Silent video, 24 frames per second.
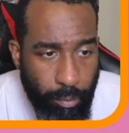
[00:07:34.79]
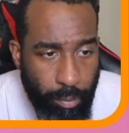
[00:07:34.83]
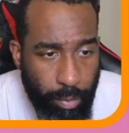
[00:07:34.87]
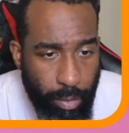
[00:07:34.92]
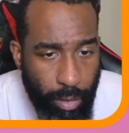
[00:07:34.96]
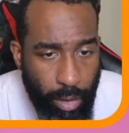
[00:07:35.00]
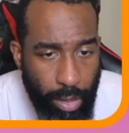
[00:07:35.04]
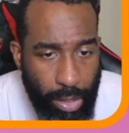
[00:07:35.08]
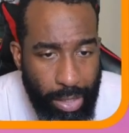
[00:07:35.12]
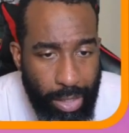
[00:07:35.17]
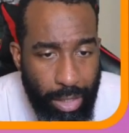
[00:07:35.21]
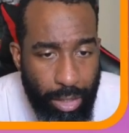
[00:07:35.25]

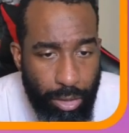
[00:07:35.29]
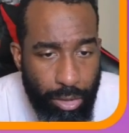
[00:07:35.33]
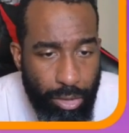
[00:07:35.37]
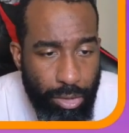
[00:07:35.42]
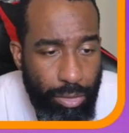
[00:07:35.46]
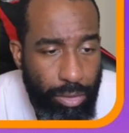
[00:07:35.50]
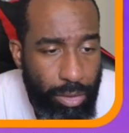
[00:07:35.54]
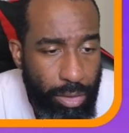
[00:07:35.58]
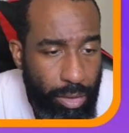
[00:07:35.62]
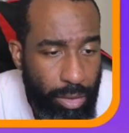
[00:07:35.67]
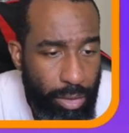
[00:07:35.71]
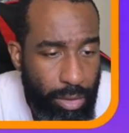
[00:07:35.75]
it can do
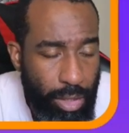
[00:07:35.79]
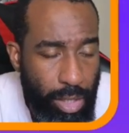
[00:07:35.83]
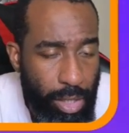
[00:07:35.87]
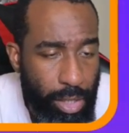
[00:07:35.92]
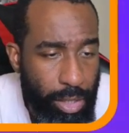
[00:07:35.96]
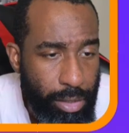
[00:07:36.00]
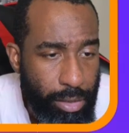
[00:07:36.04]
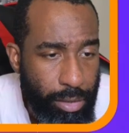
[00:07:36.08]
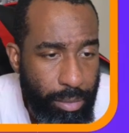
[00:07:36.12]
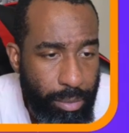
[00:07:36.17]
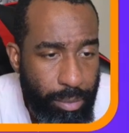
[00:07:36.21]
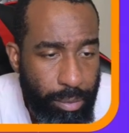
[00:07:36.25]
this
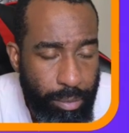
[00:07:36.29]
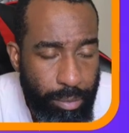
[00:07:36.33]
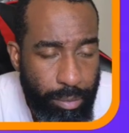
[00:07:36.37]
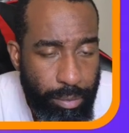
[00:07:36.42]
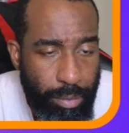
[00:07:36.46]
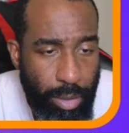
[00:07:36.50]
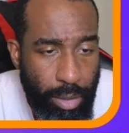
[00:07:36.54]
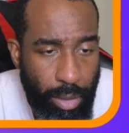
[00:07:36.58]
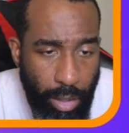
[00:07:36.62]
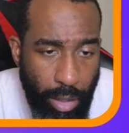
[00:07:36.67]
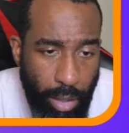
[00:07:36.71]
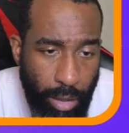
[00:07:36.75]
style,
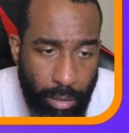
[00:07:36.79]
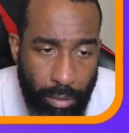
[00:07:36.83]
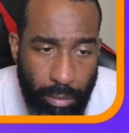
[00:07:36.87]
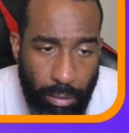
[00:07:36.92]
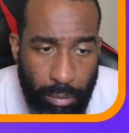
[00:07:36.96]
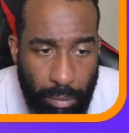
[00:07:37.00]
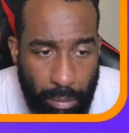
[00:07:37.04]
but like,